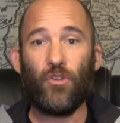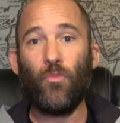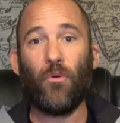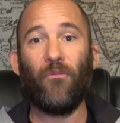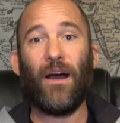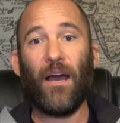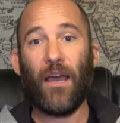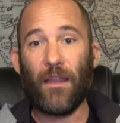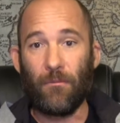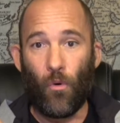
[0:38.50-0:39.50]
to
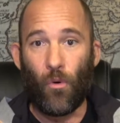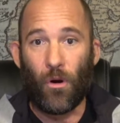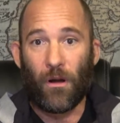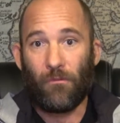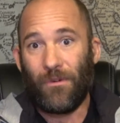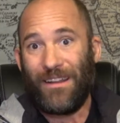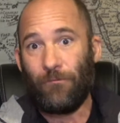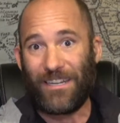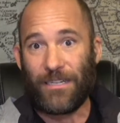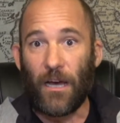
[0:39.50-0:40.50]
provide more
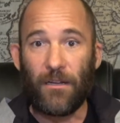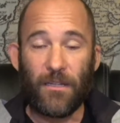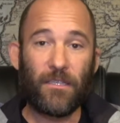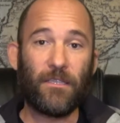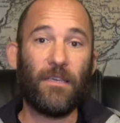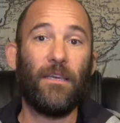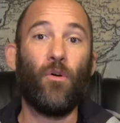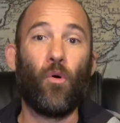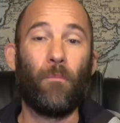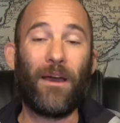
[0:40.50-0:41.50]
redundancy
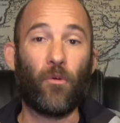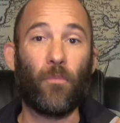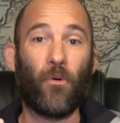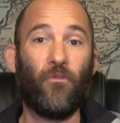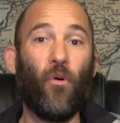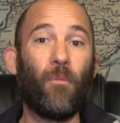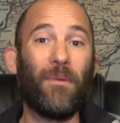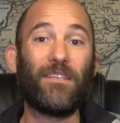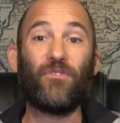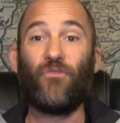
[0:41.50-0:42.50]
or better
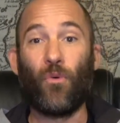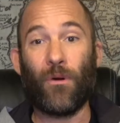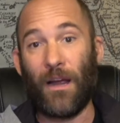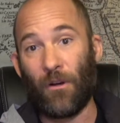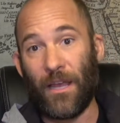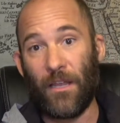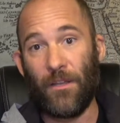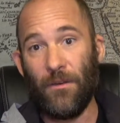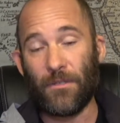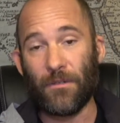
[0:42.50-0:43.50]
performance for our end
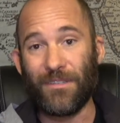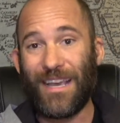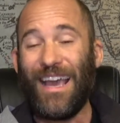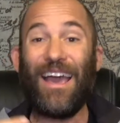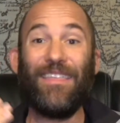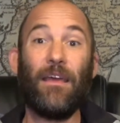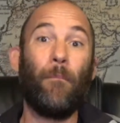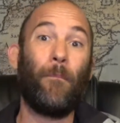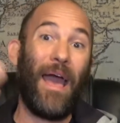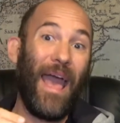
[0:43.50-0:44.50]
users? And
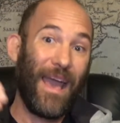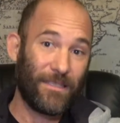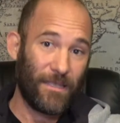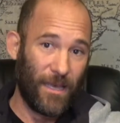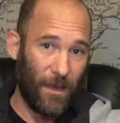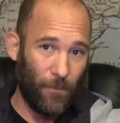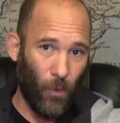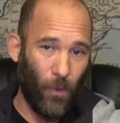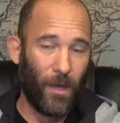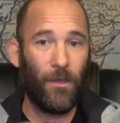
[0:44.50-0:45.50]
then past that
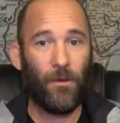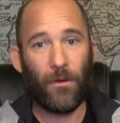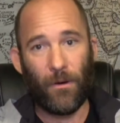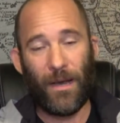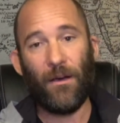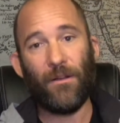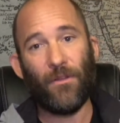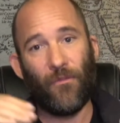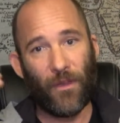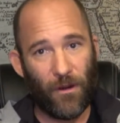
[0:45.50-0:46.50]
point, you go out and
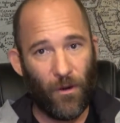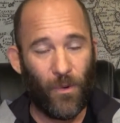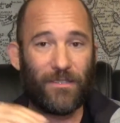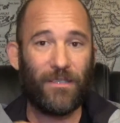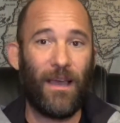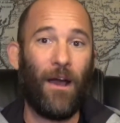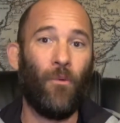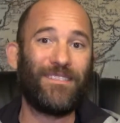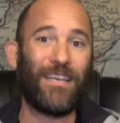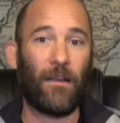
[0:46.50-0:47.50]
you figure out
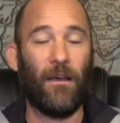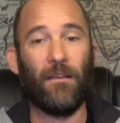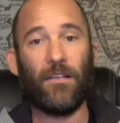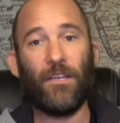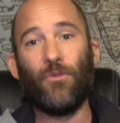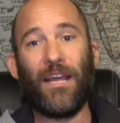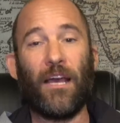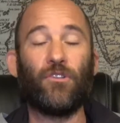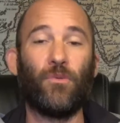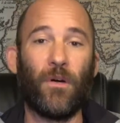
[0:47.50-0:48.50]
what technology you would
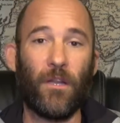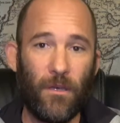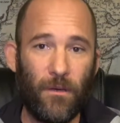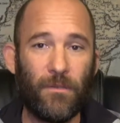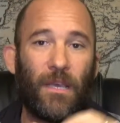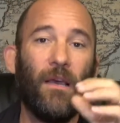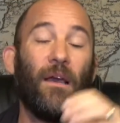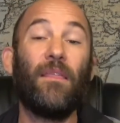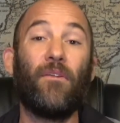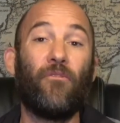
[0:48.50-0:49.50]
actually want to use,
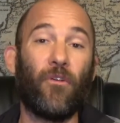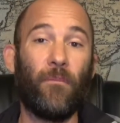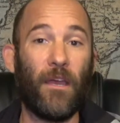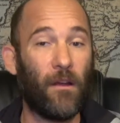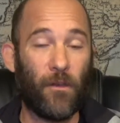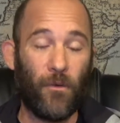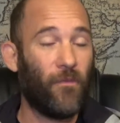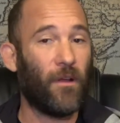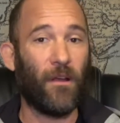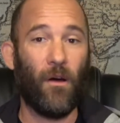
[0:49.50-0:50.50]
and then from there you would
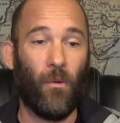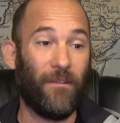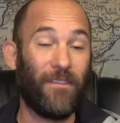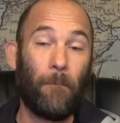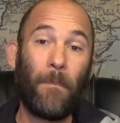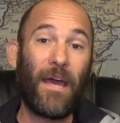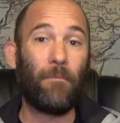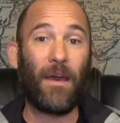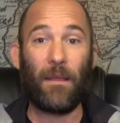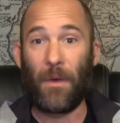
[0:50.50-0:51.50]
figure out one of the many,
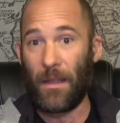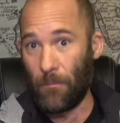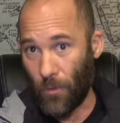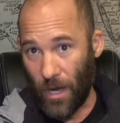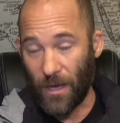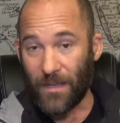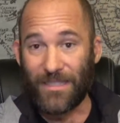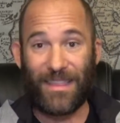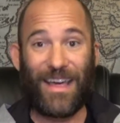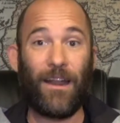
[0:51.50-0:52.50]
many, many products
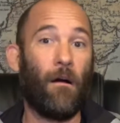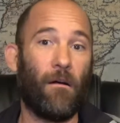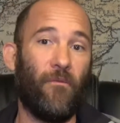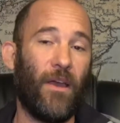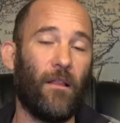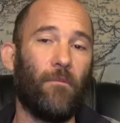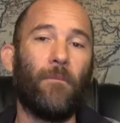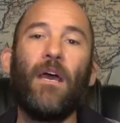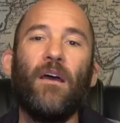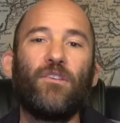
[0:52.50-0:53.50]
that are
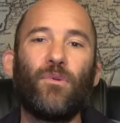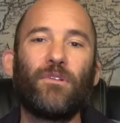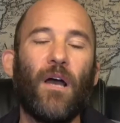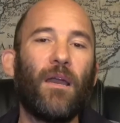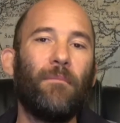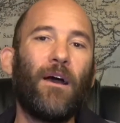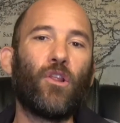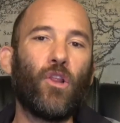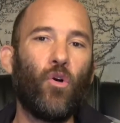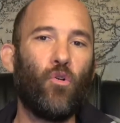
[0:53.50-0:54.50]
available. So when we're talking
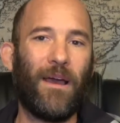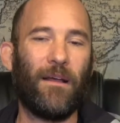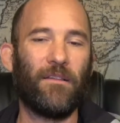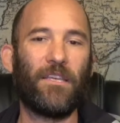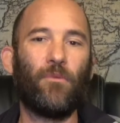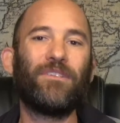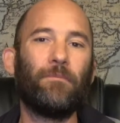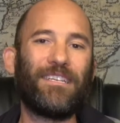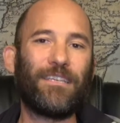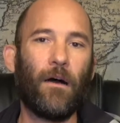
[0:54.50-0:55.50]
about load balancing, we're
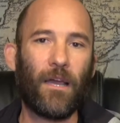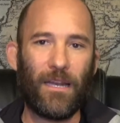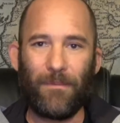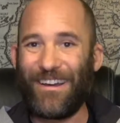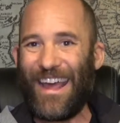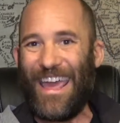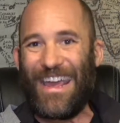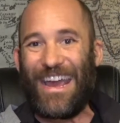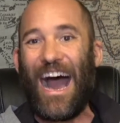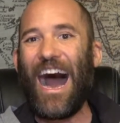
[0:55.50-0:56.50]
simply talking about a
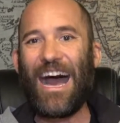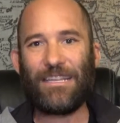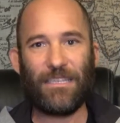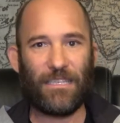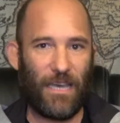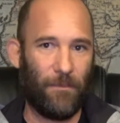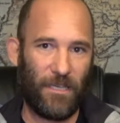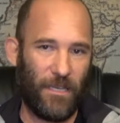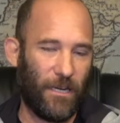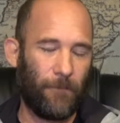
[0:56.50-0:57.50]
concept
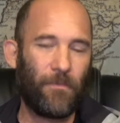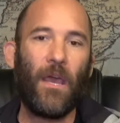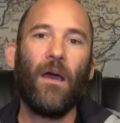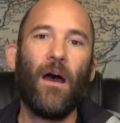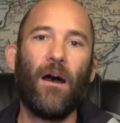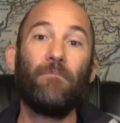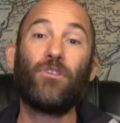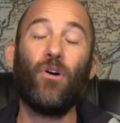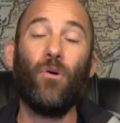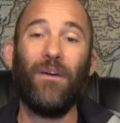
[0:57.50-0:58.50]
here.
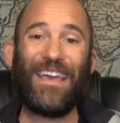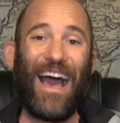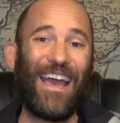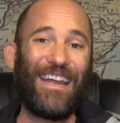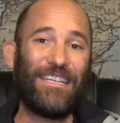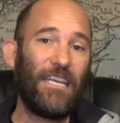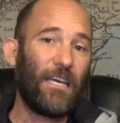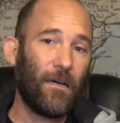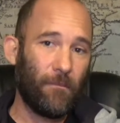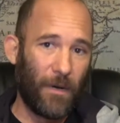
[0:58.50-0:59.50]
So the
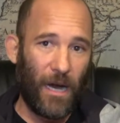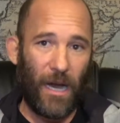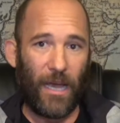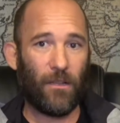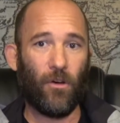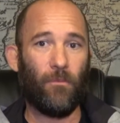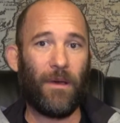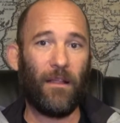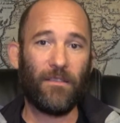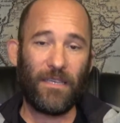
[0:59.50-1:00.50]
idea behind load
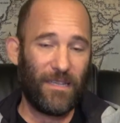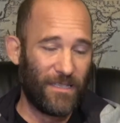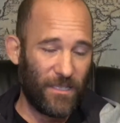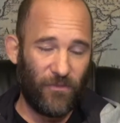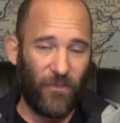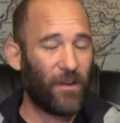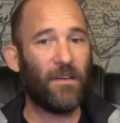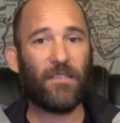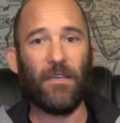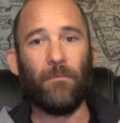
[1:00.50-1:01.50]
balancing is just
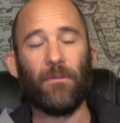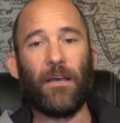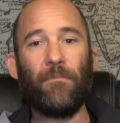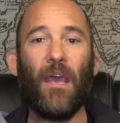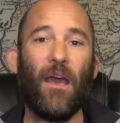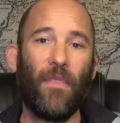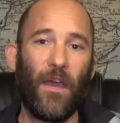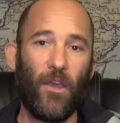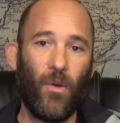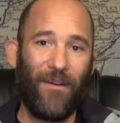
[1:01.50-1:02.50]
very simply
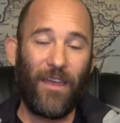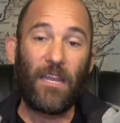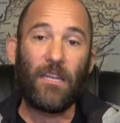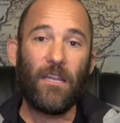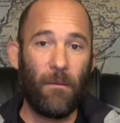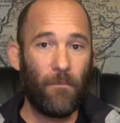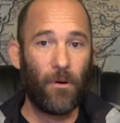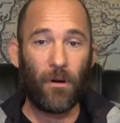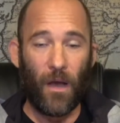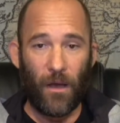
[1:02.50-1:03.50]
that you have a
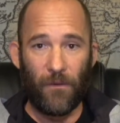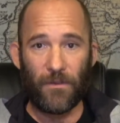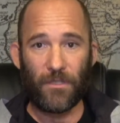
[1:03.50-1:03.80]
number of